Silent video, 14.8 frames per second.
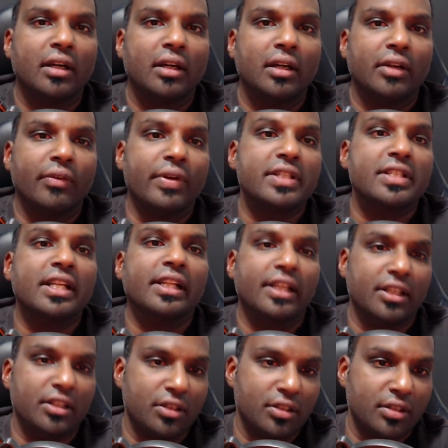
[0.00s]

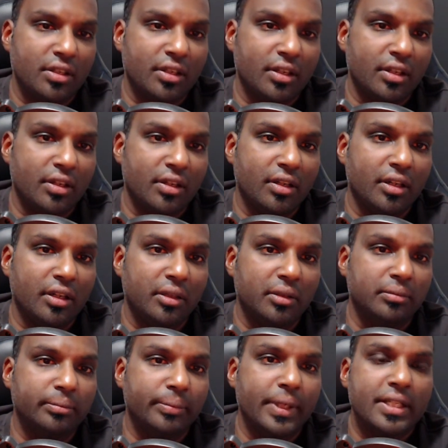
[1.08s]
resilient
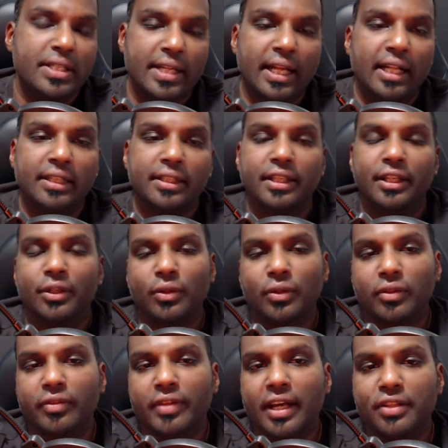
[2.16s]
personality and all
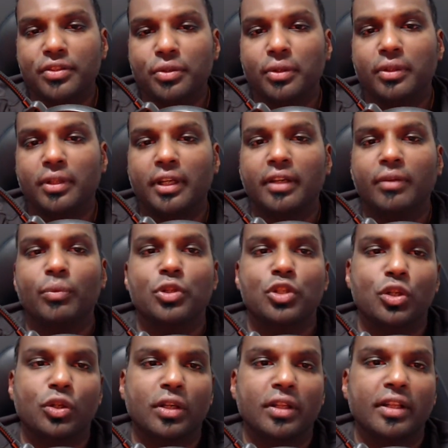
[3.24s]
of that sort of thing, which
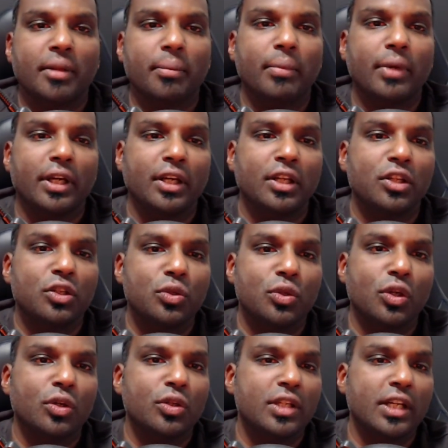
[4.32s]
you can then bring into
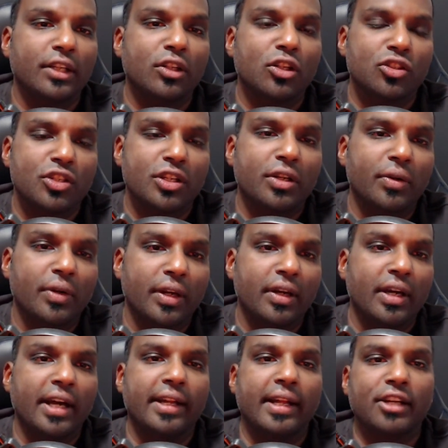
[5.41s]
your technology career
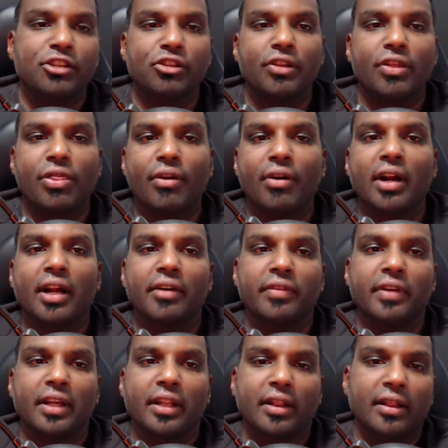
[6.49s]
and actually thrive
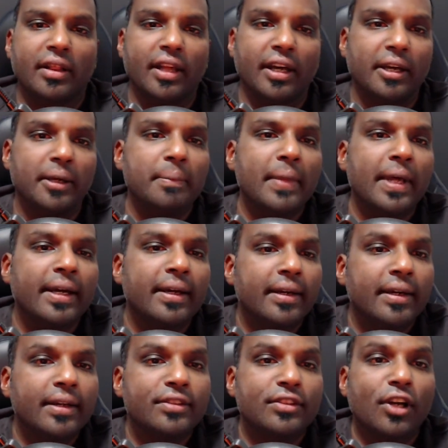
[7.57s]
in there.
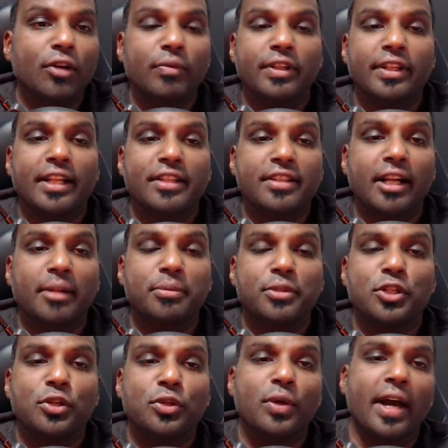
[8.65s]
So hopefully that's helped
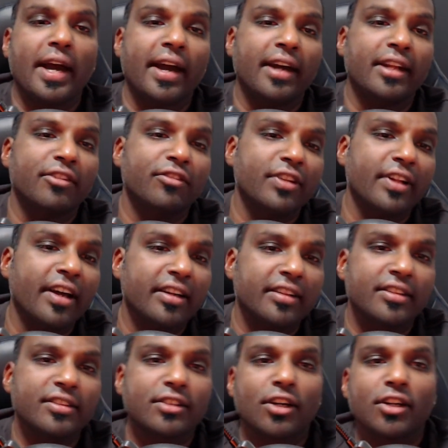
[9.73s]
you, and if you like
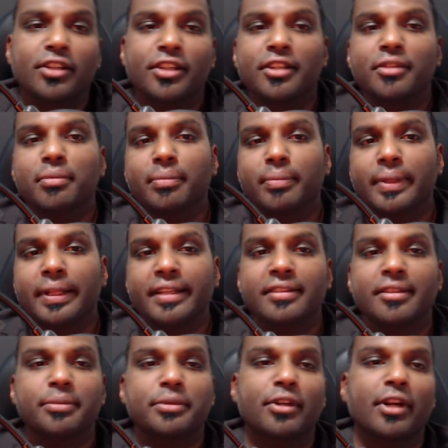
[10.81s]
this content, please
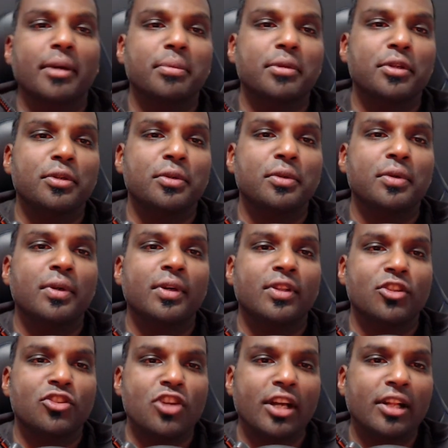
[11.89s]
subscribe to the
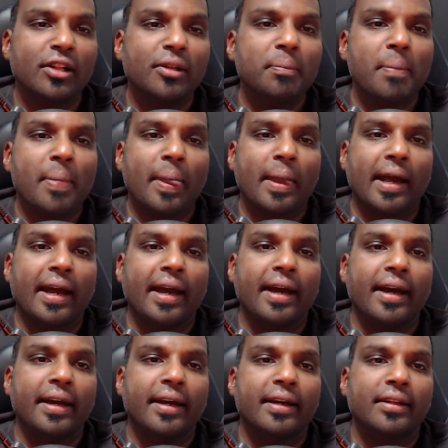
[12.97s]
channel.
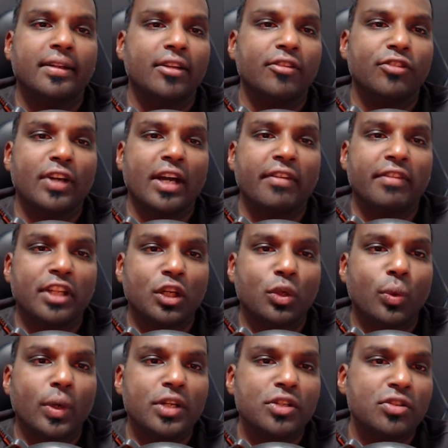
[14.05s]
And if you have any
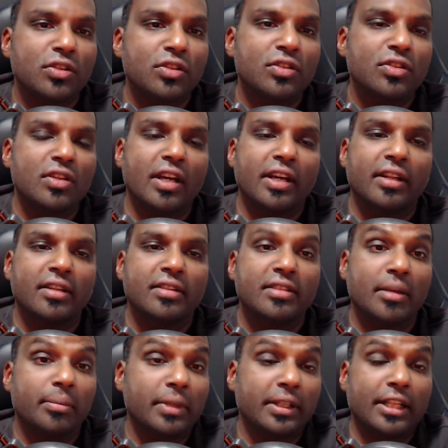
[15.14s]
questions and
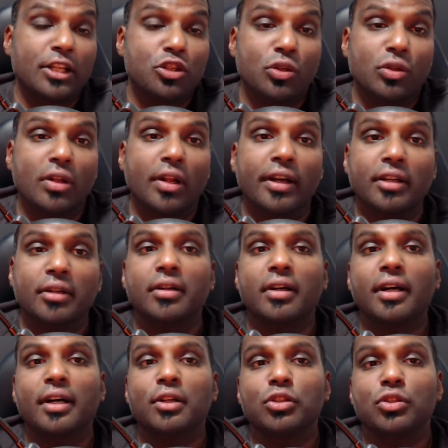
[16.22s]
something that you'd like
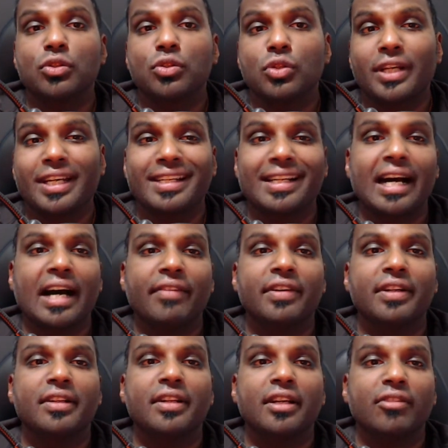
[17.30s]
to get
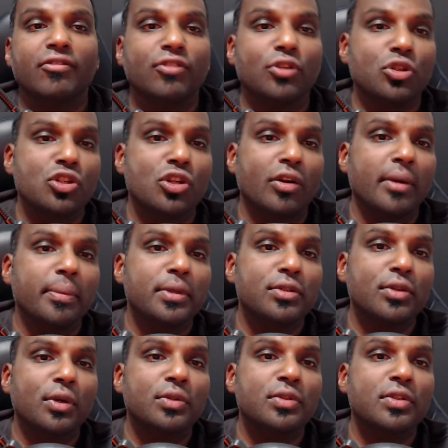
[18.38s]
covered in future
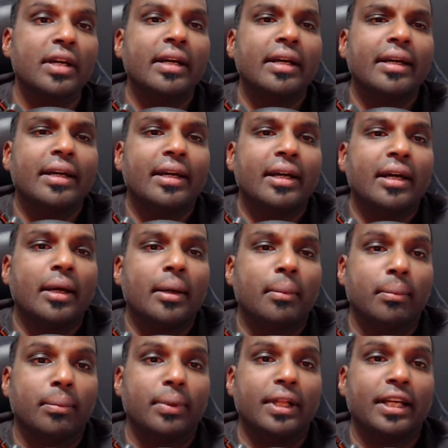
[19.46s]
episodes,
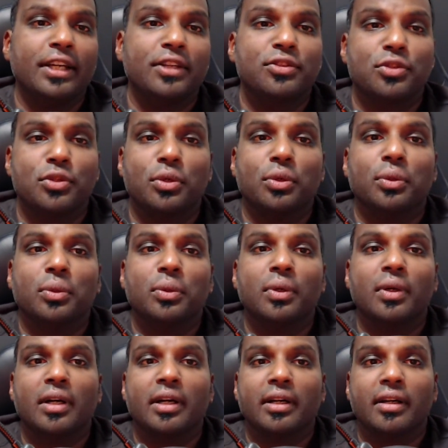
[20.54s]
please do
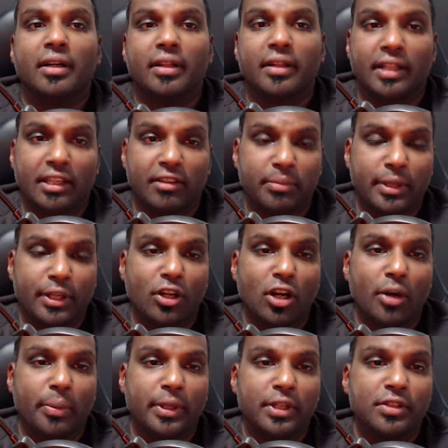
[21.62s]
leave me a
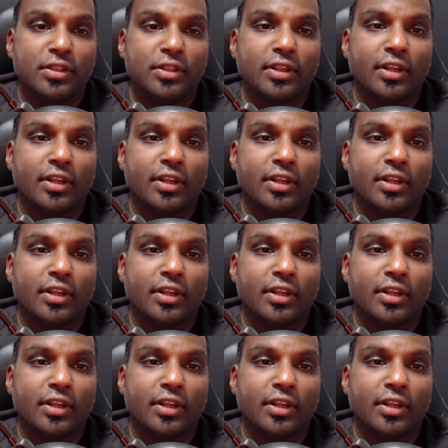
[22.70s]
comment